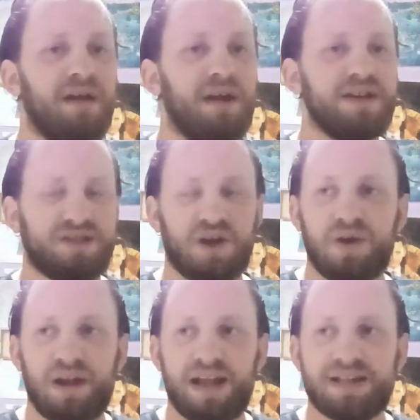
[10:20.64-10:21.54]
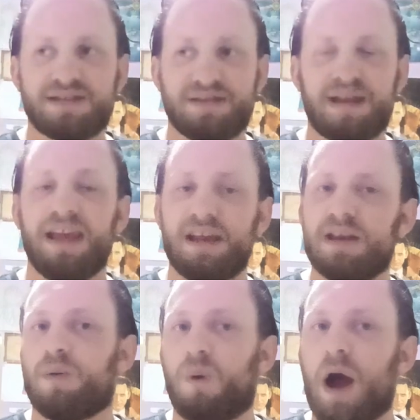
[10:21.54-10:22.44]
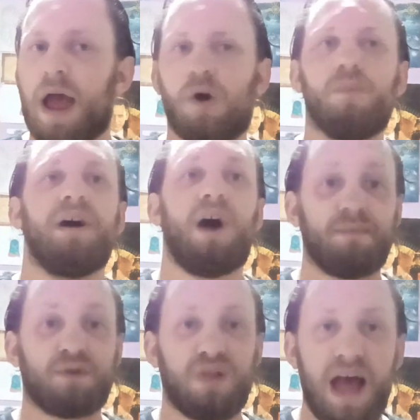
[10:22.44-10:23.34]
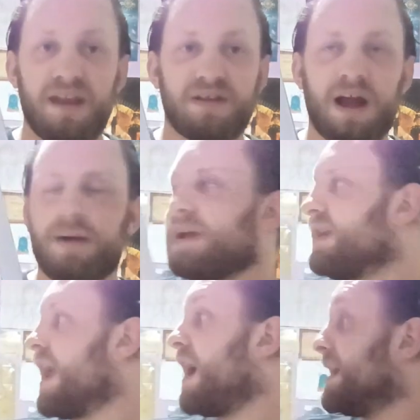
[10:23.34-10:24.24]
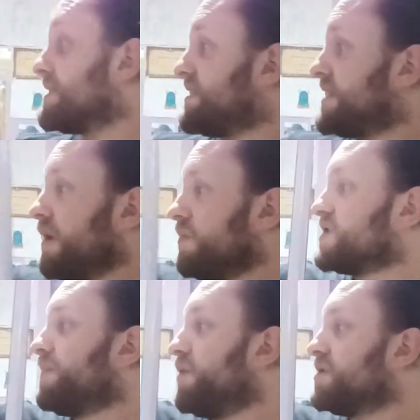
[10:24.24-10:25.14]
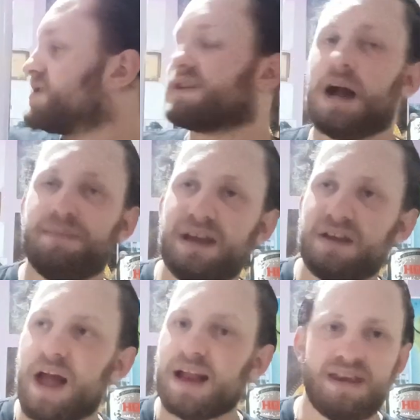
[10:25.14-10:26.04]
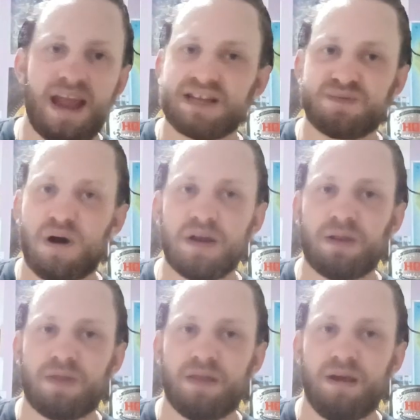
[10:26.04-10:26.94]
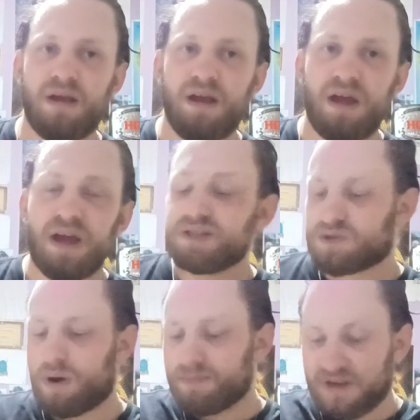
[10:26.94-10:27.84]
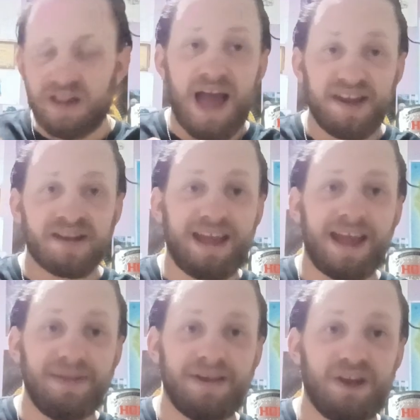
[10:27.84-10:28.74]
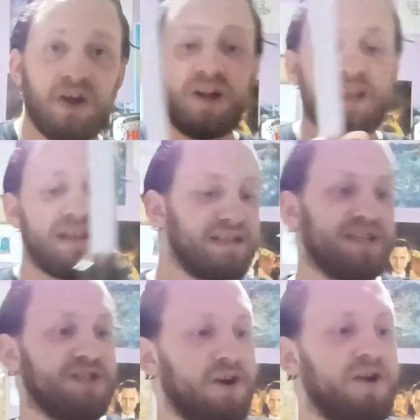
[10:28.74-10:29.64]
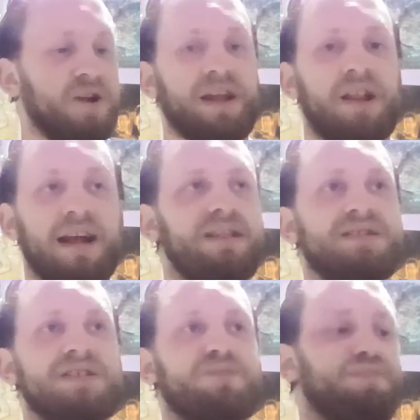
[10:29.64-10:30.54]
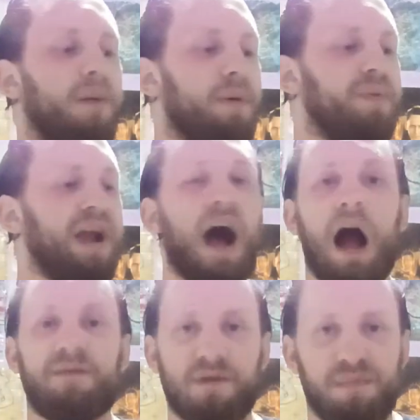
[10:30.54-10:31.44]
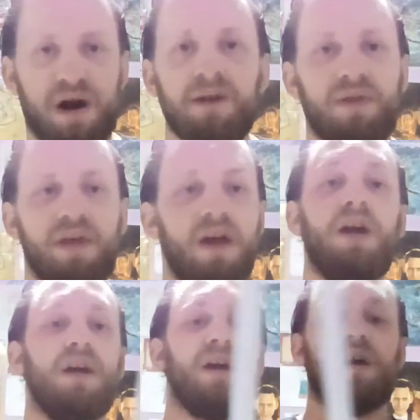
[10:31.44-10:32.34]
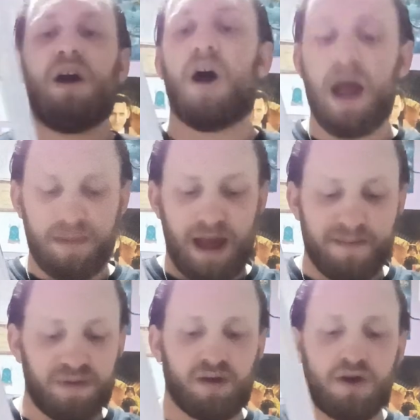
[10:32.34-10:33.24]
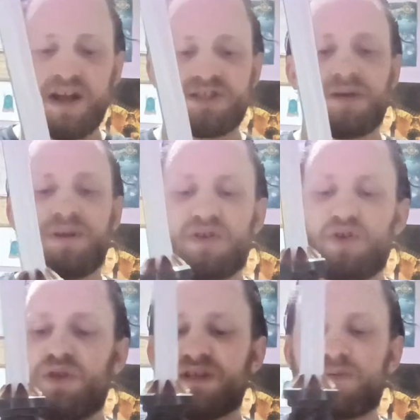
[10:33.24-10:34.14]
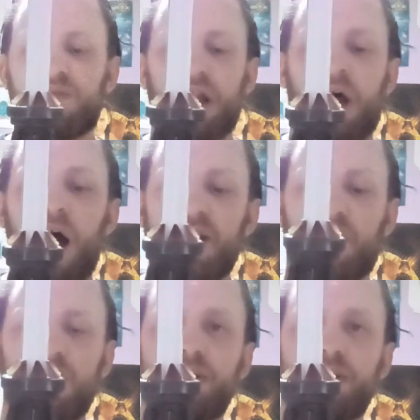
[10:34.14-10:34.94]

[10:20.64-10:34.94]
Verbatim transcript: So it's taken a while, but I'm glad it come in. Now it said it was supposed to come in like next month. So I'm glad it came in early. This is early. Like this is probably half a month. I'm happy. All right, so I'm going to do this with the light on.